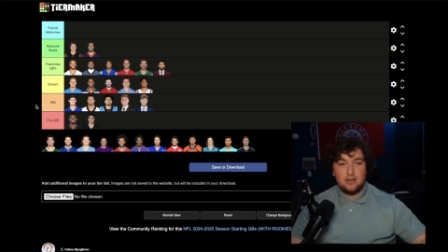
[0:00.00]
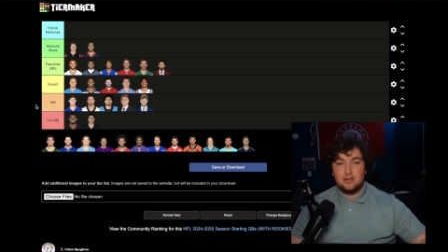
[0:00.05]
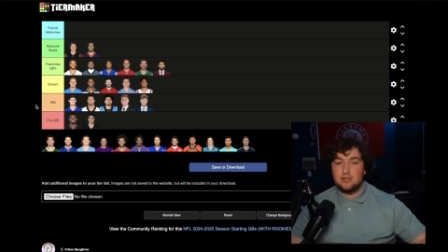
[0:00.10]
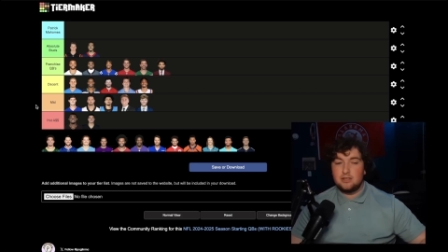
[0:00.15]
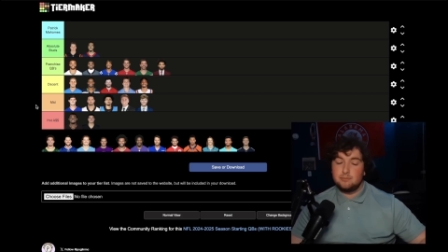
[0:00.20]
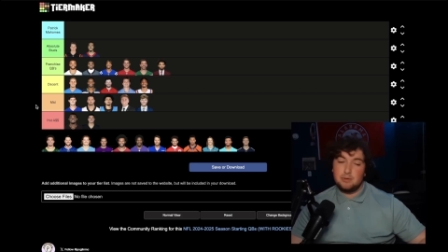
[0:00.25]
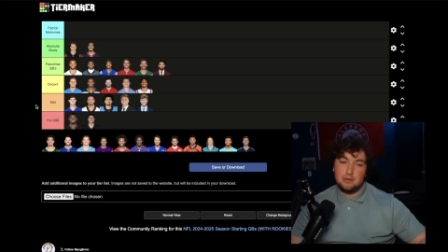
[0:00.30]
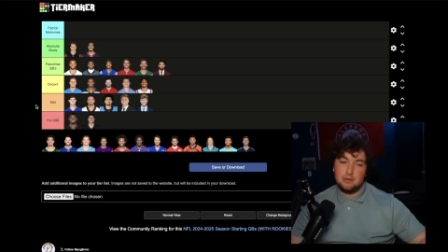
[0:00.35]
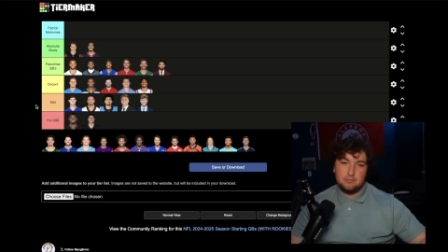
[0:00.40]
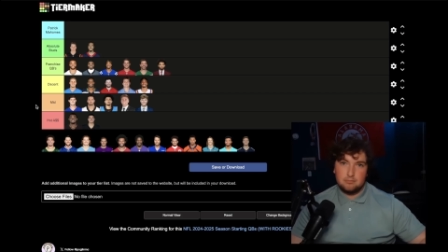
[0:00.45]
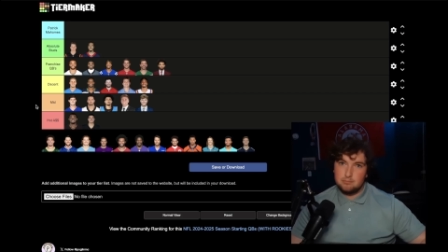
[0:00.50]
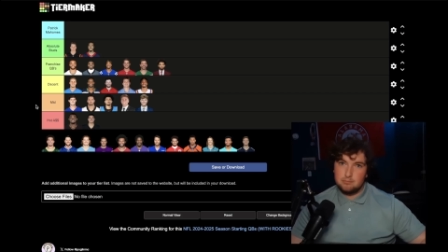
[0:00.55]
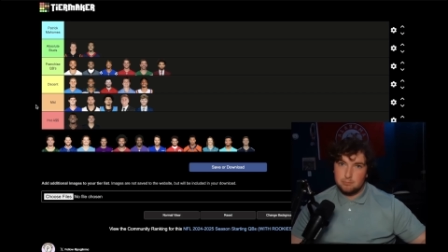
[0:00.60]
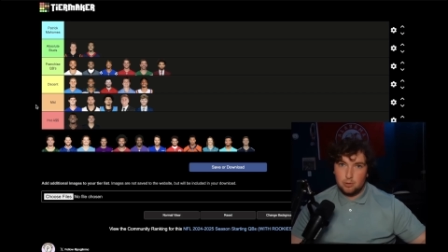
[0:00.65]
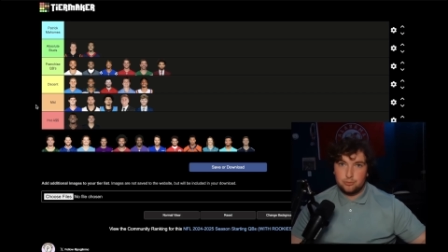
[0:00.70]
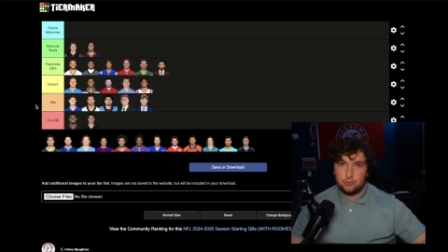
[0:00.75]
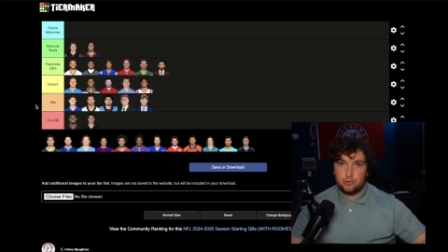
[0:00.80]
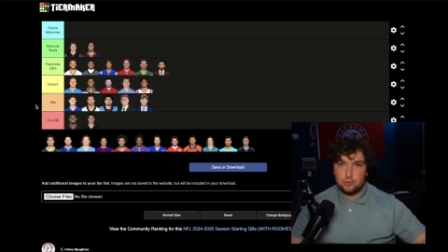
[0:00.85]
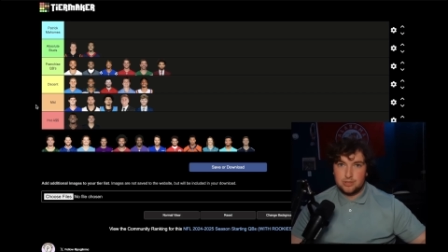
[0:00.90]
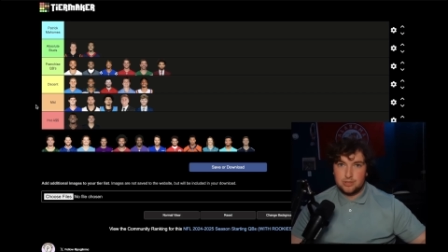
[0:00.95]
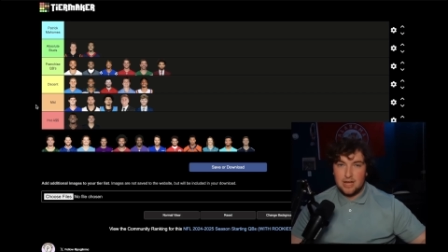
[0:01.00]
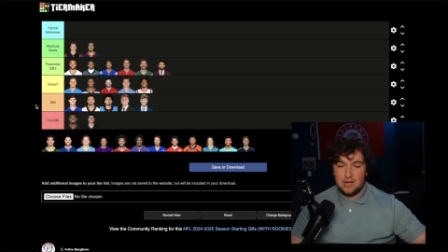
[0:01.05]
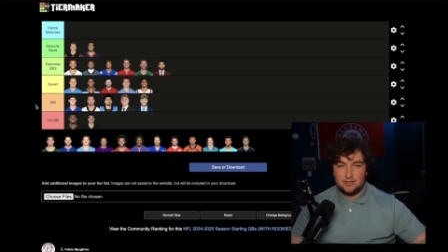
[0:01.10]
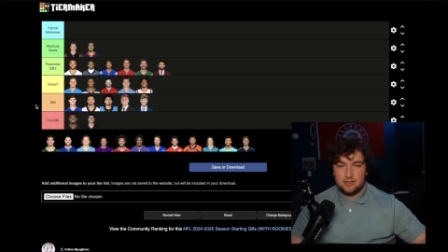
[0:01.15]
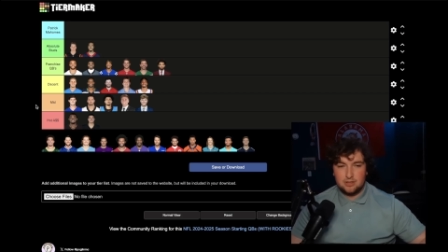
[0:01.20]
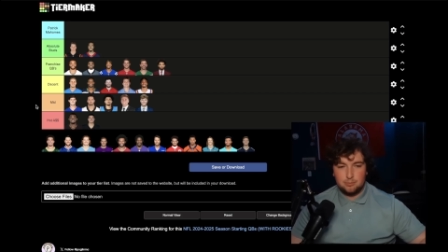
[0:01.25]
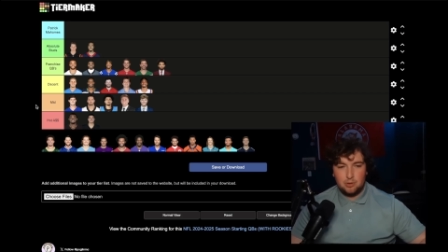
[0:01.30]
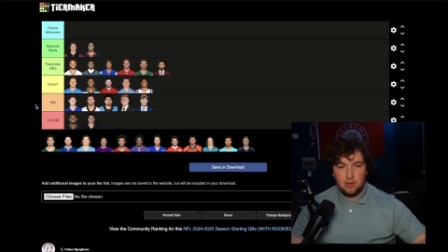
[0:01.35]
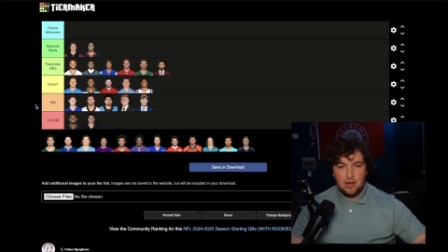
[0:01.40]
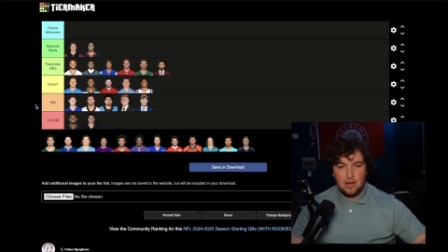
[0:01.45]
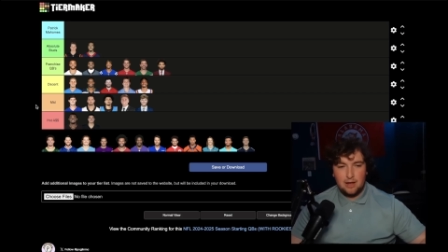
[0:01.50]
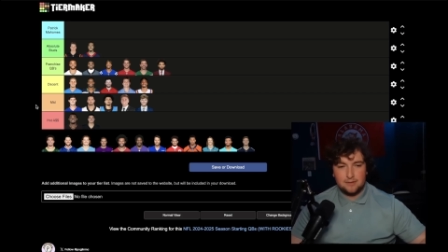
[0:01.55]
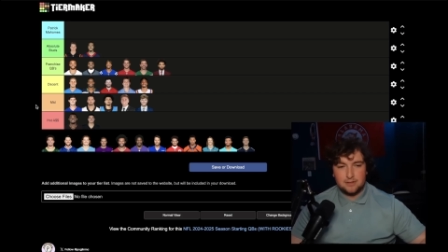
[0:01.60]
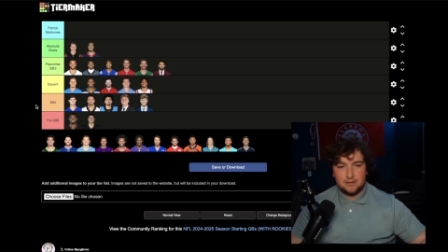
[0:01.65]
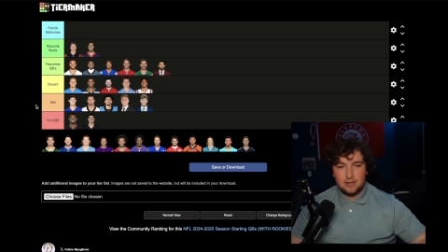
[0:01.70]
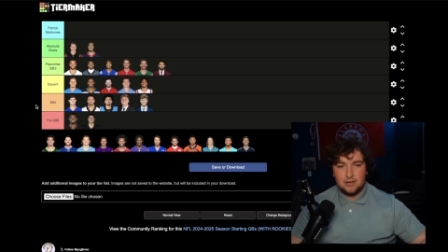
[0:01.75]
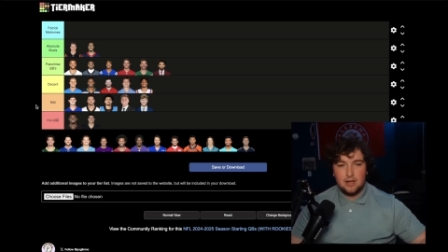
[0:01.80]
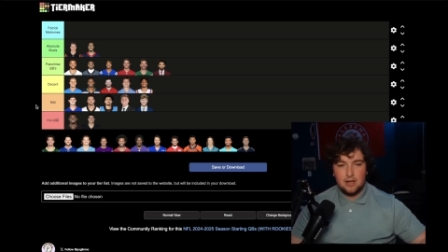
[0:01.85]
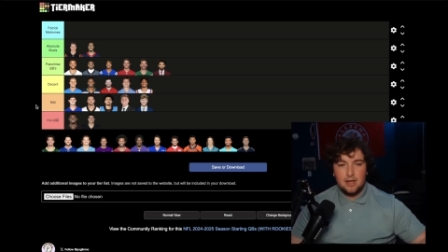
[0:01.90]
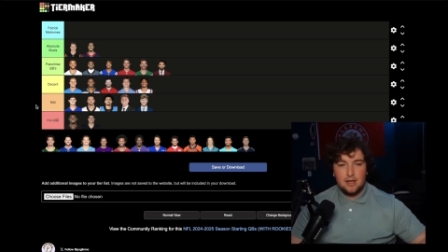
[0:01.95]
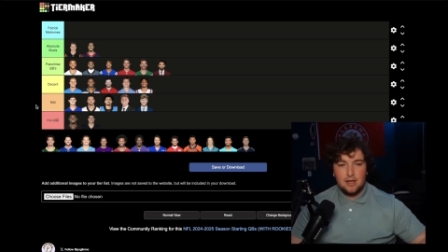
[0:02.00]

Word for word: He's beat both those guys in the playoffs. And